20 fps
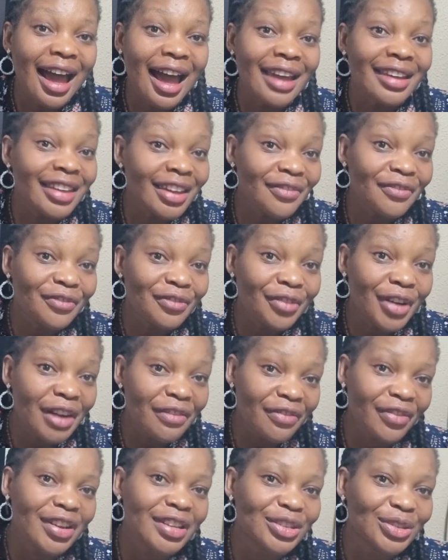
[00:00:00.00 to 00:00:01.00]
I give
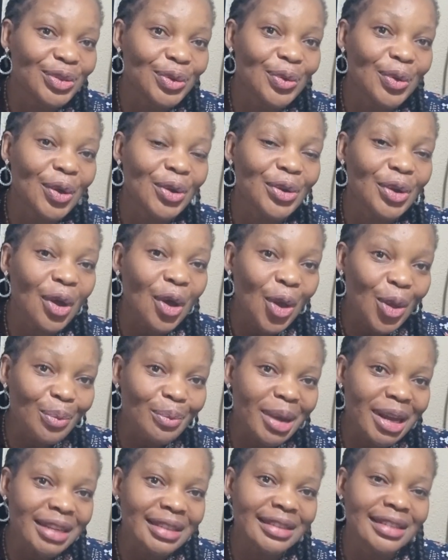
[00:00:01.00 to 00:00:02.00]
reference to God
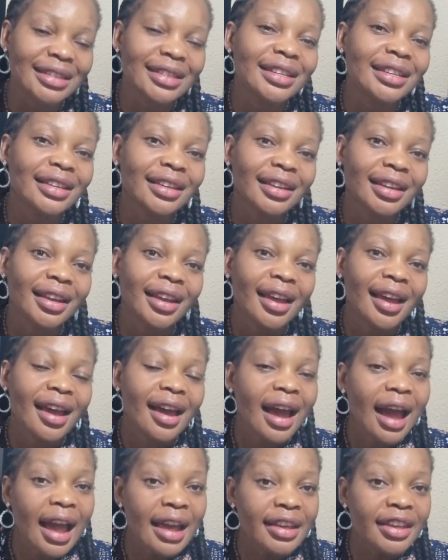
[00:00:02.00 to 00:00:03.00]
Almighty.
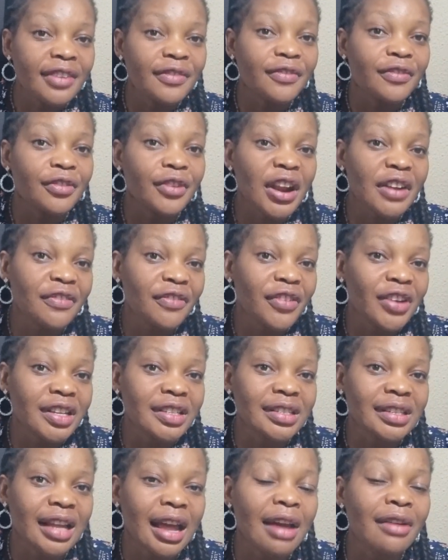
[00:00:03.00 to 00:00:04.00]
I give
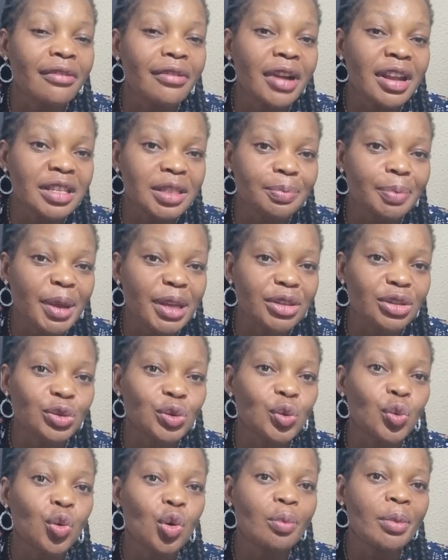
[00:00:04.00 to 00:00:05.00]
reference and
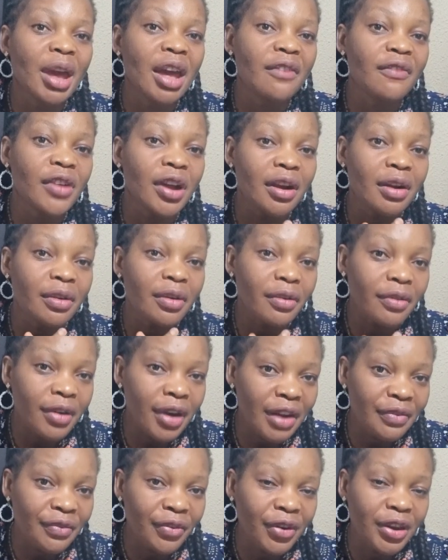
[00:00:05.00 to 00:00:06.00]
respect to whomever
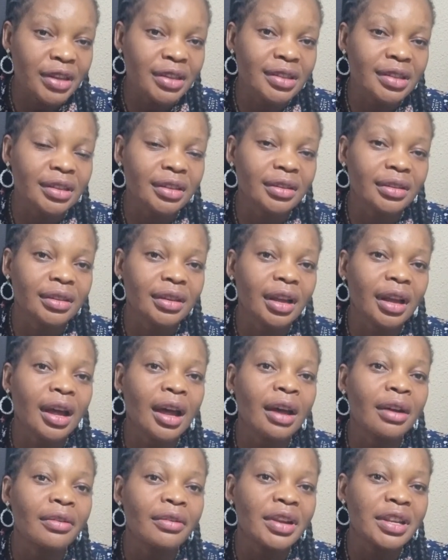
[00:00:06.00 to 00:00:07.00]
reference
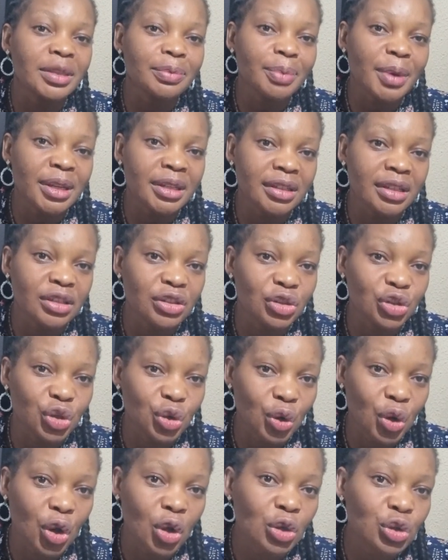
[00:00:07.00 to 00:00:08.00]
and respect is
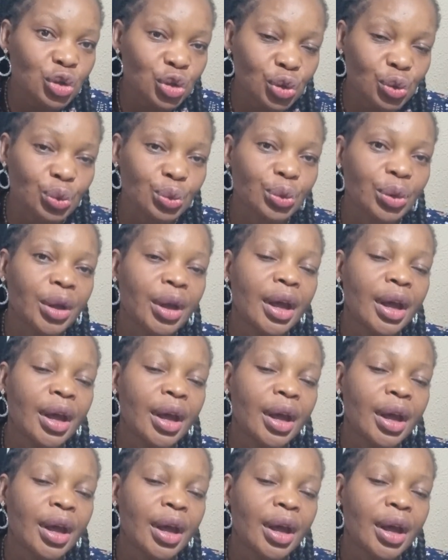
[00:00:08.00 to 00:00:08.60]
due unto.